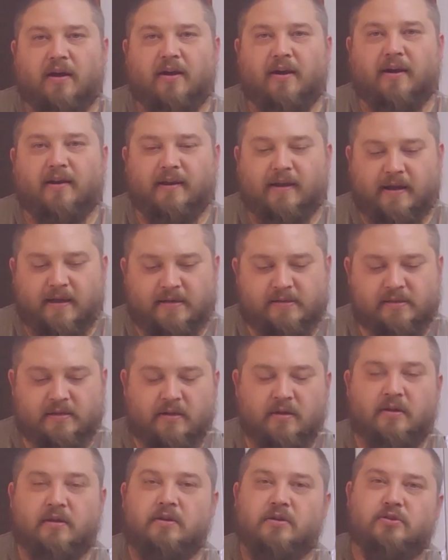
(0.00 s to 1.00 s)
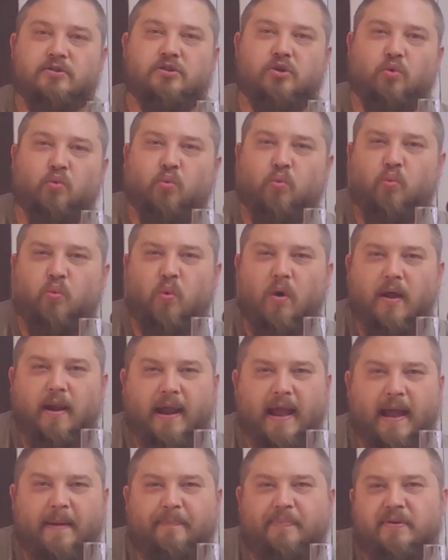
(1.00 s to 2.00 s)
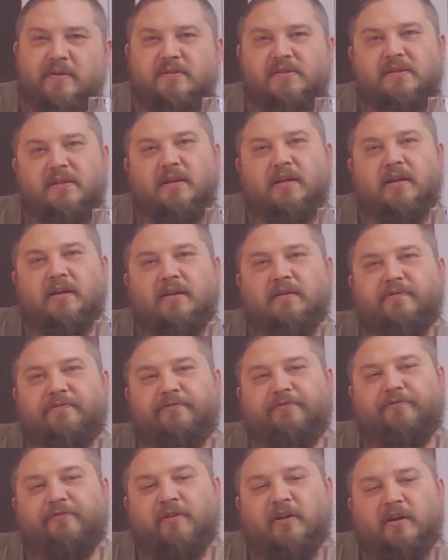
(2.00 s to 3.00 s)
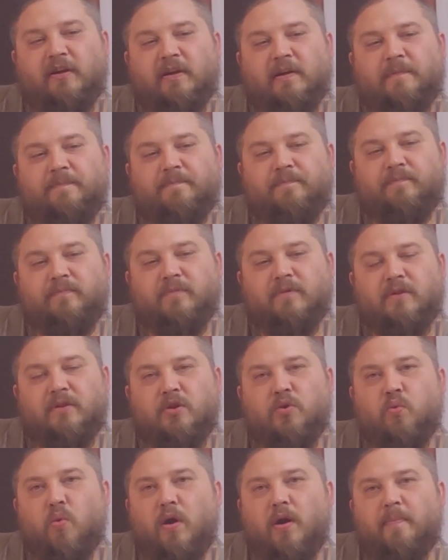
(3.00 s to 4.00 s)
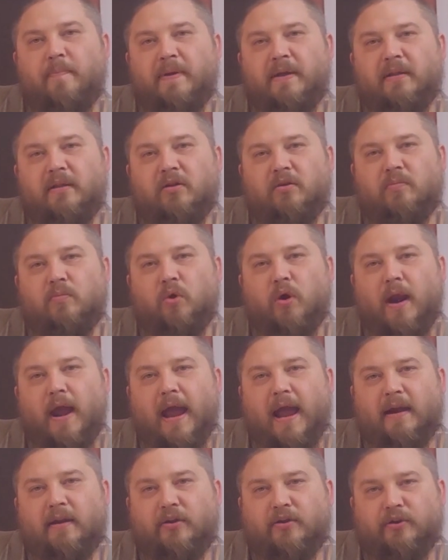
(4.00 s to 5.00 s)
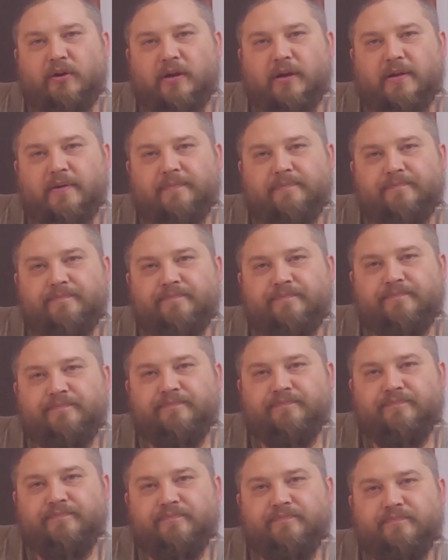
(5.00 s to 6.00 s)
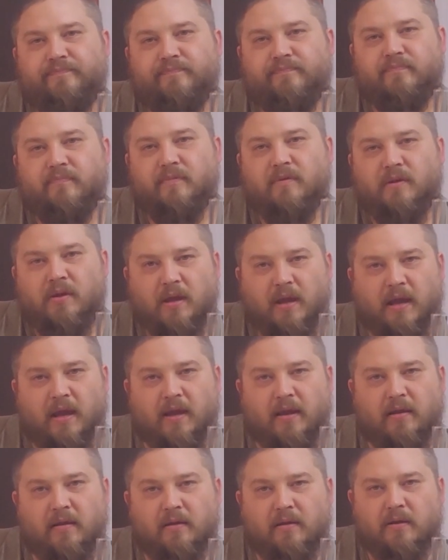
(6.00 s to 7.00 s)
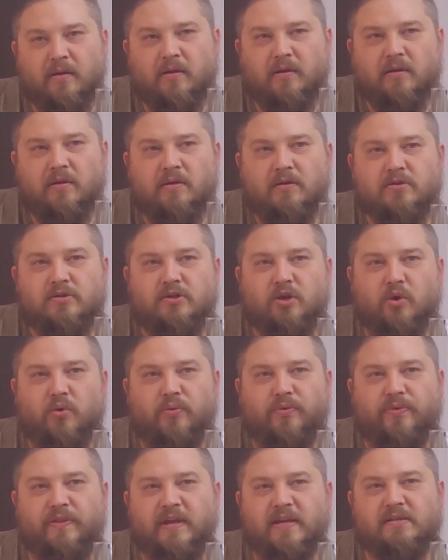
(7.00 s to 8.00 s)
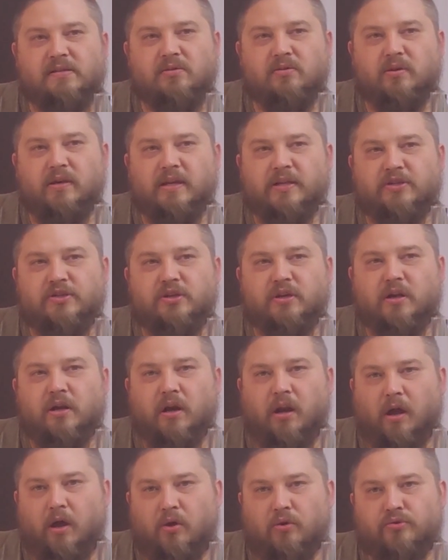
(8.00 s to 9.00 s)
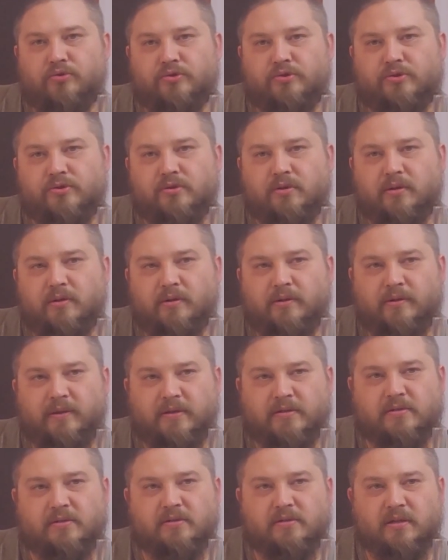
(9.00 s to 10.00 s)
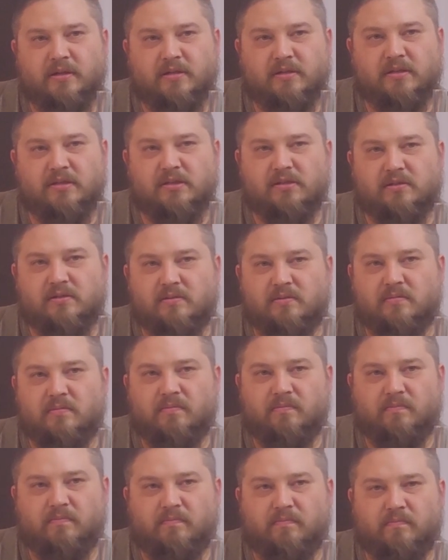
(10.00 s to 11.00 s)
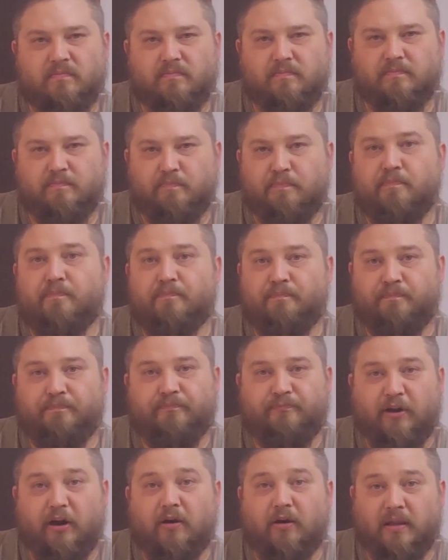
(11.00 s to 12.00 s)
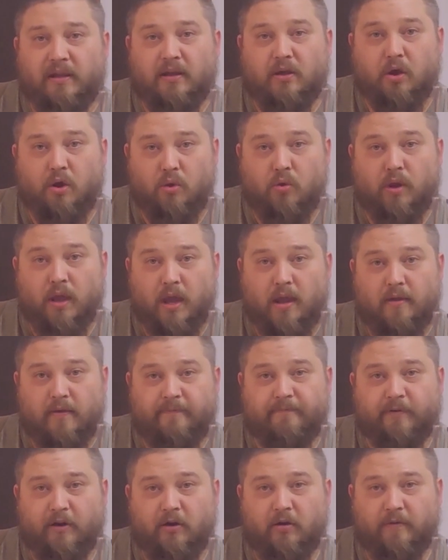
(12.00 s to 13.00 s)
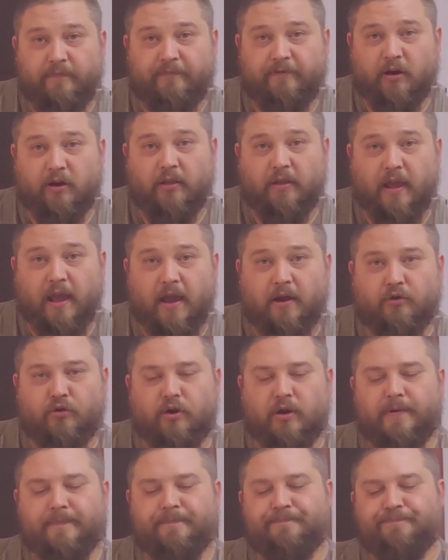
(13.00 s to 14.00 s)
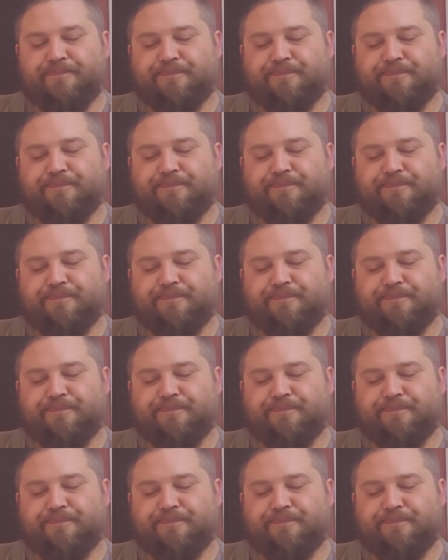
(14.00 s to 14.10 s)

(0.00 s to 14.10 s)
All right, guys. So what happens if you want to be a little more accurate? Okay. So this will get you close. This is fairly okay, fairly accurate.